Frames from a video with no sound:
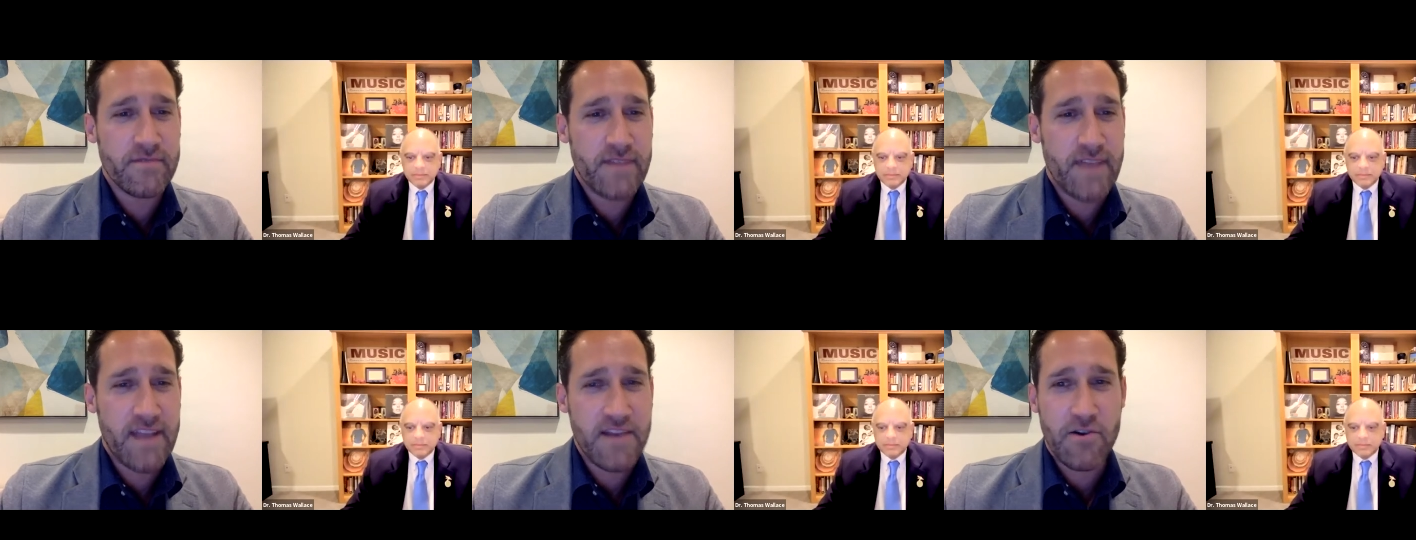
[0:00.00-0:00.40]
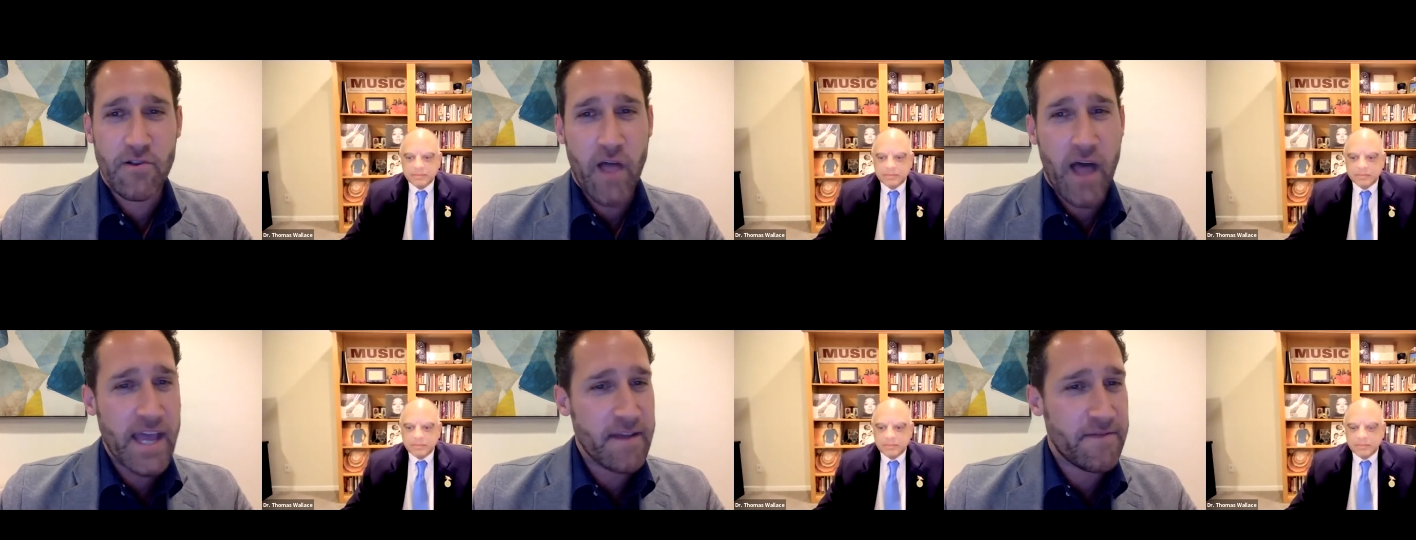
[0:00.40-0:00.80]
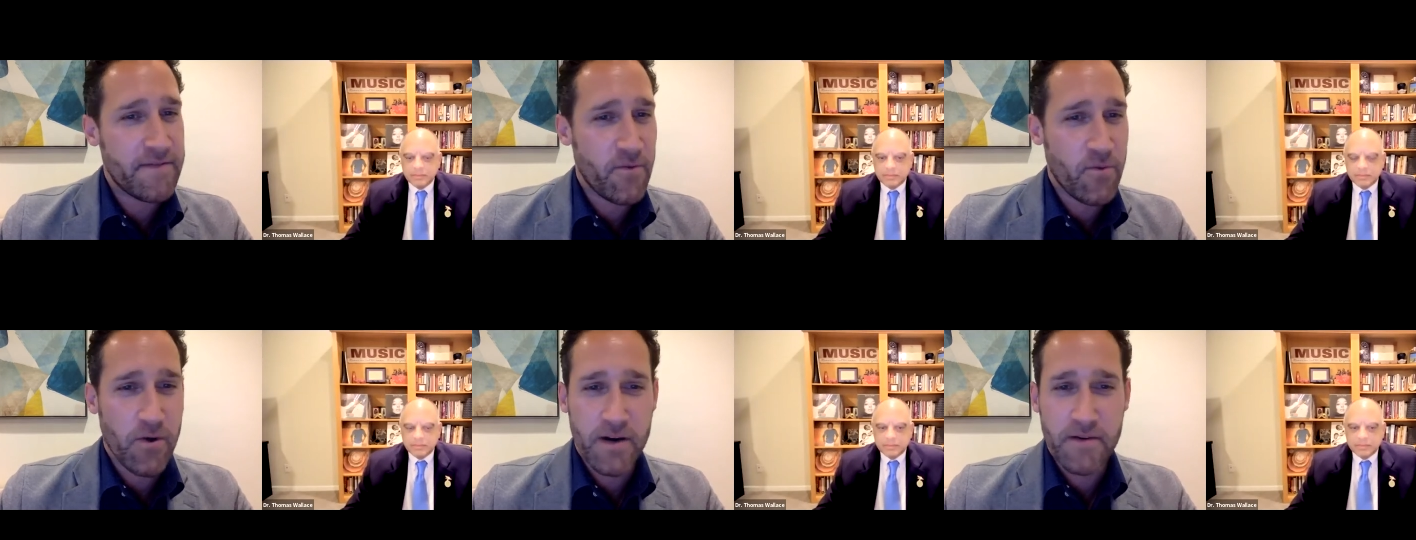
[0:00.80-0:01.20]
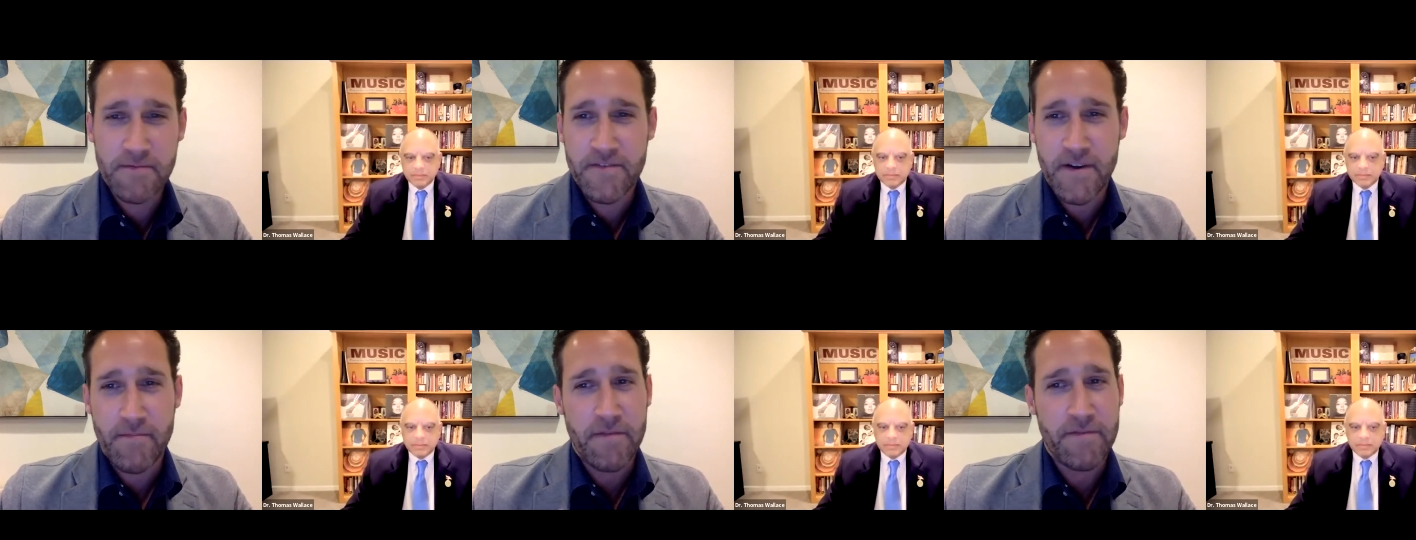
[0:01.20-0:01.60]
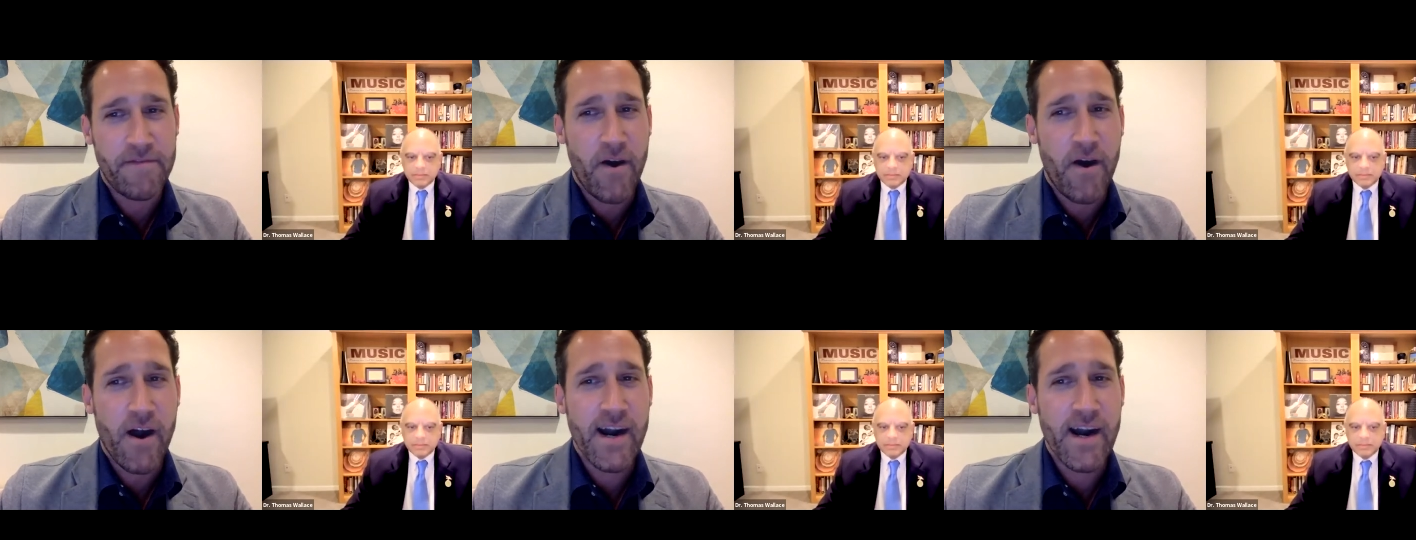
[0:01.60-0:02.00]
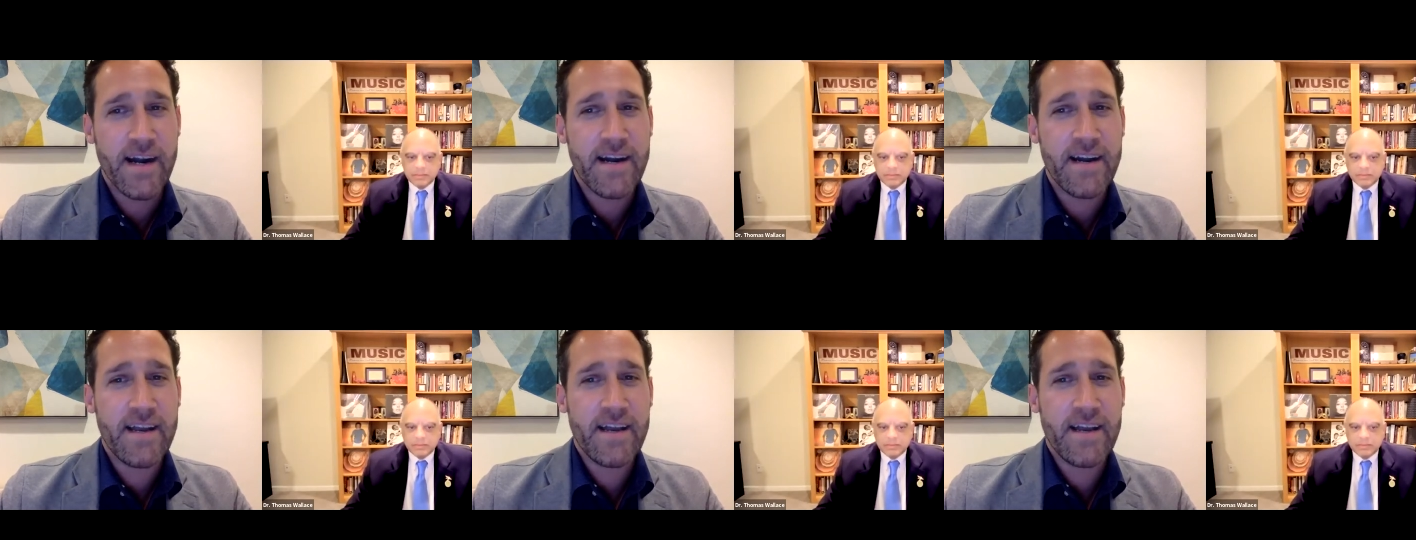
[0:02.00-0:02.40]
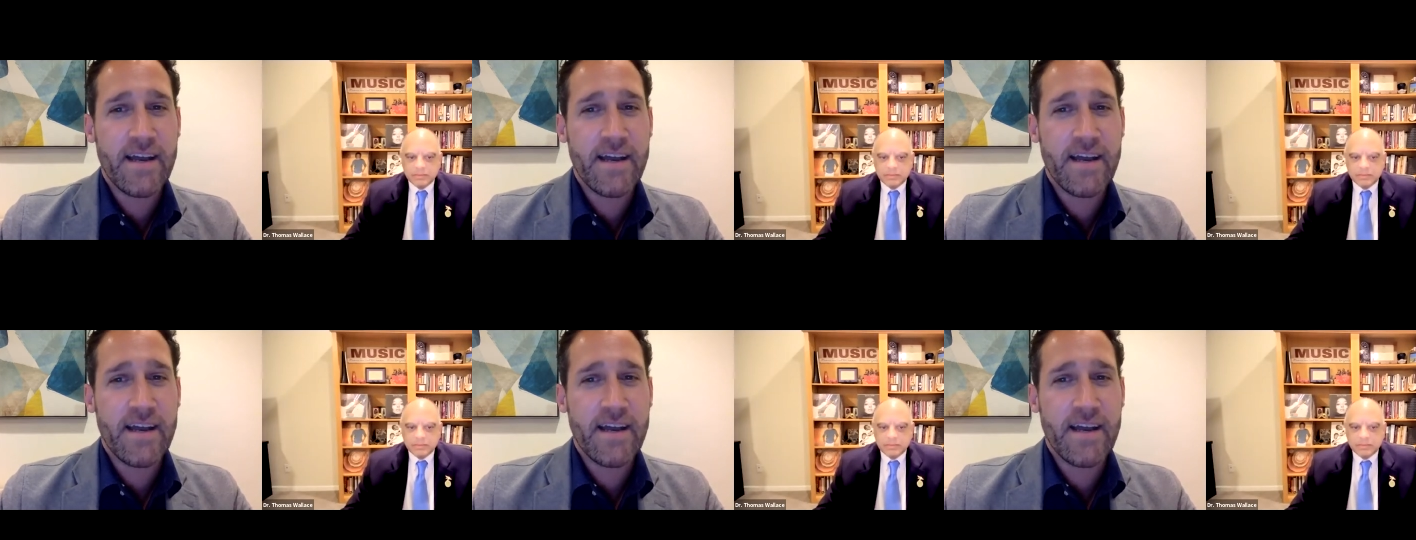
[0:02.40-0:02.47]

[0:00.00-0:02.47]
Speaker 1: in your life or from afar